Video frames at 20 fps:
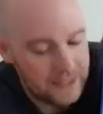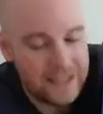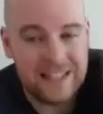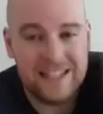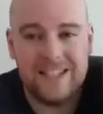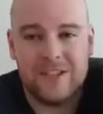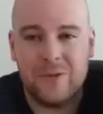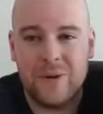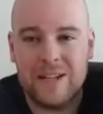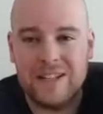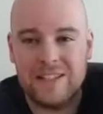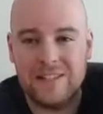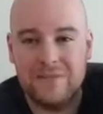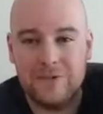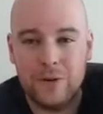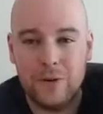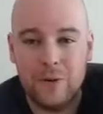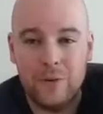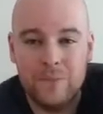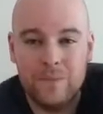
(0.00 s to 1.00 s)
is
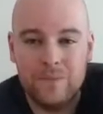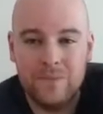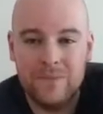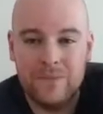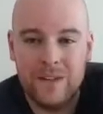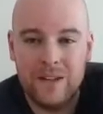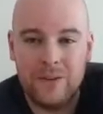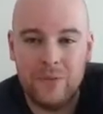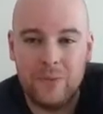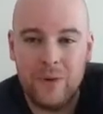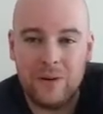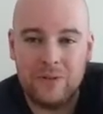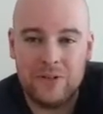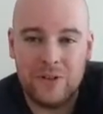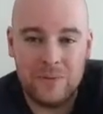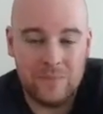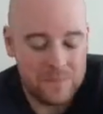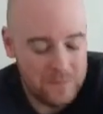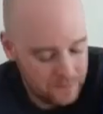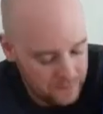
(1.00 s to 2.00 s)
24. Well
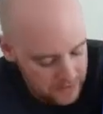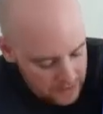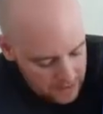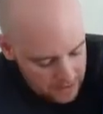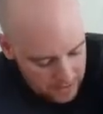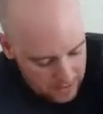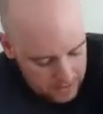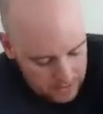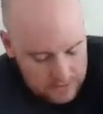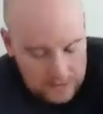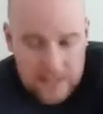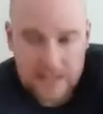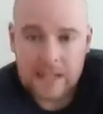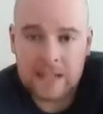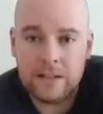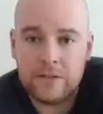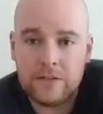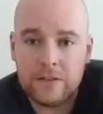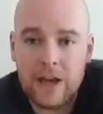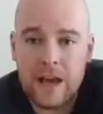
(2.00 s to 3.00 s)
done. Did
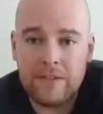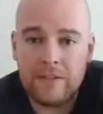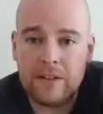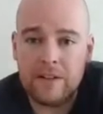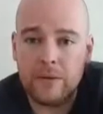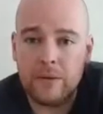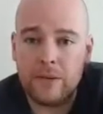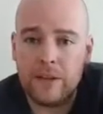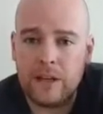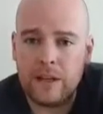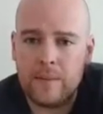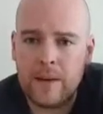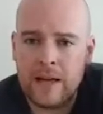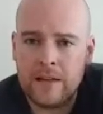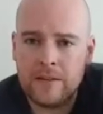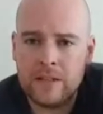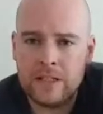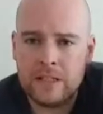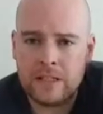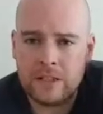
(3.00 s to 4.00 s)
any of you have a little think
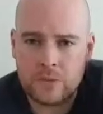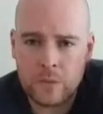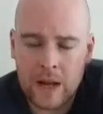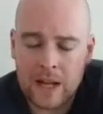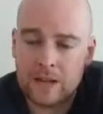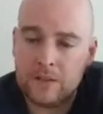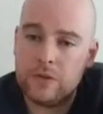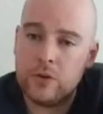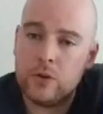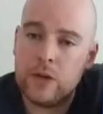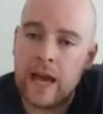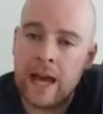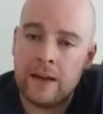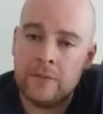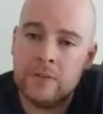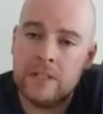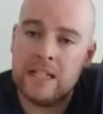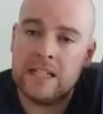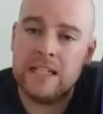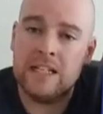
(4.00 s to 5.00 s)
about this as well? If you
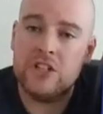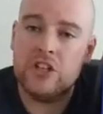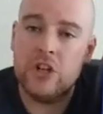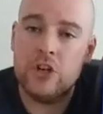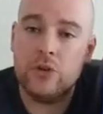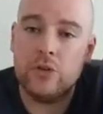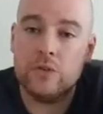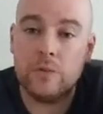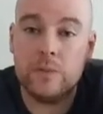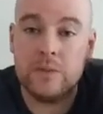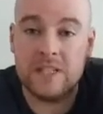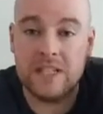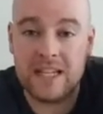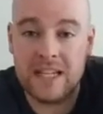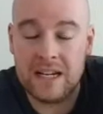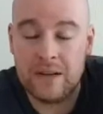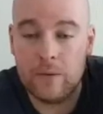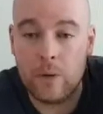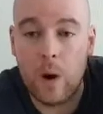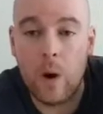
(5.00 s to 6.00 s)
counted in 2s from
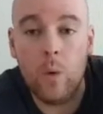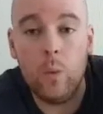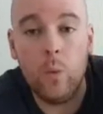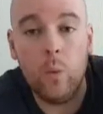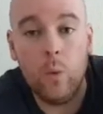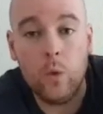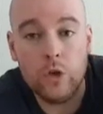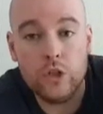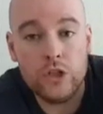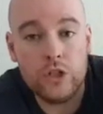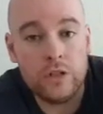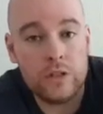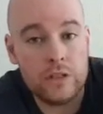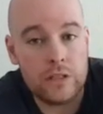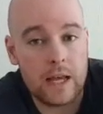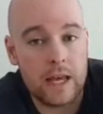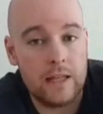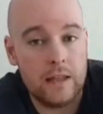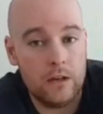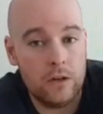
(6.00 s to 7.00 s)
0, would you
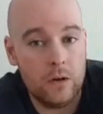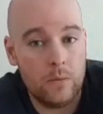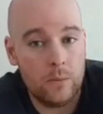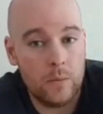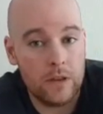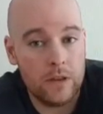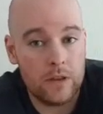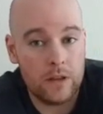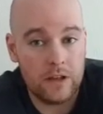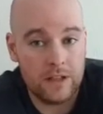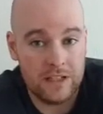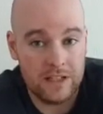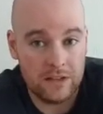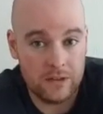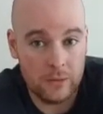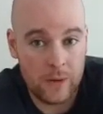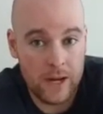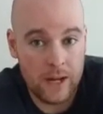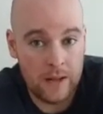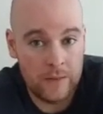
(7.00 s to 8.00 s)
say the number
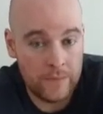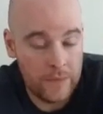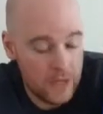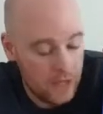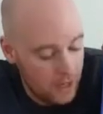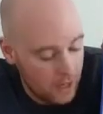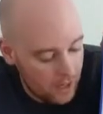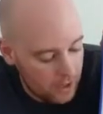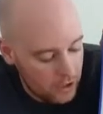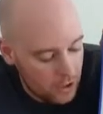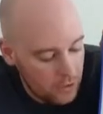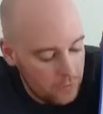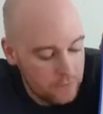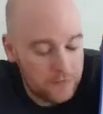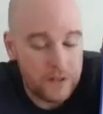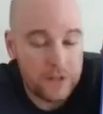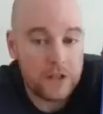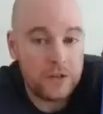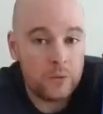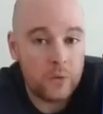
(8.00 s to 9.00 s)
33? And
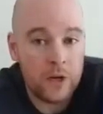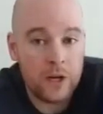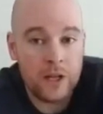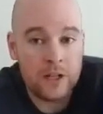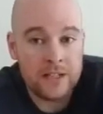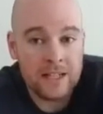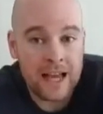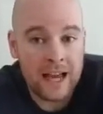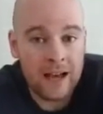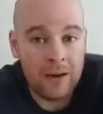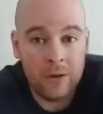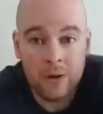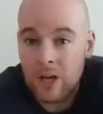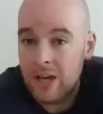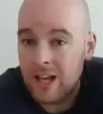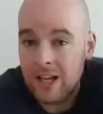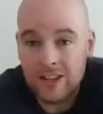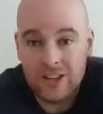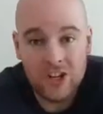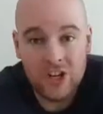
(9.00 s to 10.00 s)
hopefully you worked out
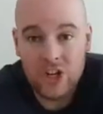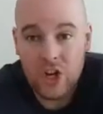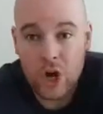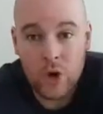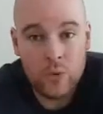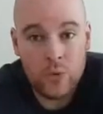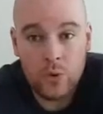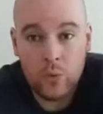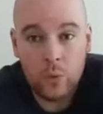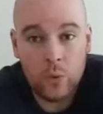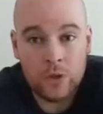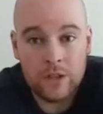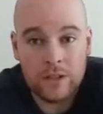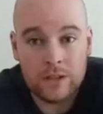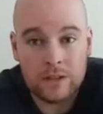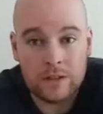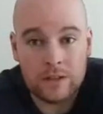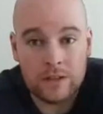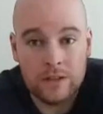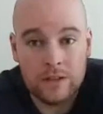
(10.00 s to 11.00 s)
that no, you
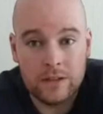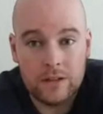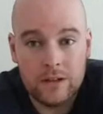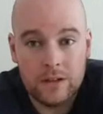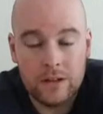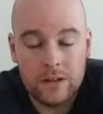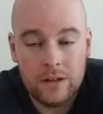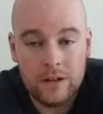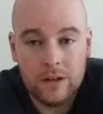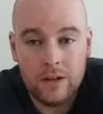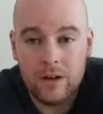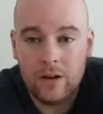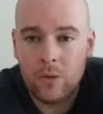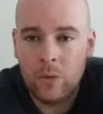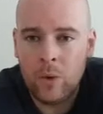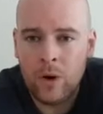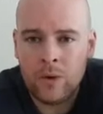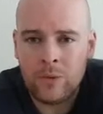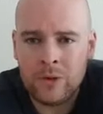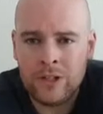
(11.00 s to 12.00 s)
wouldn't.
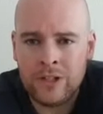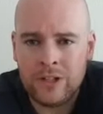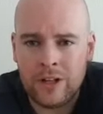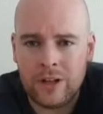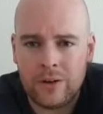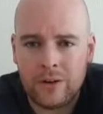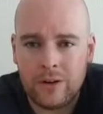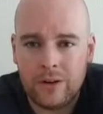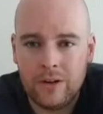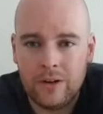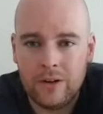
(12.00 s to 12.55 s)
Why wouldn't you?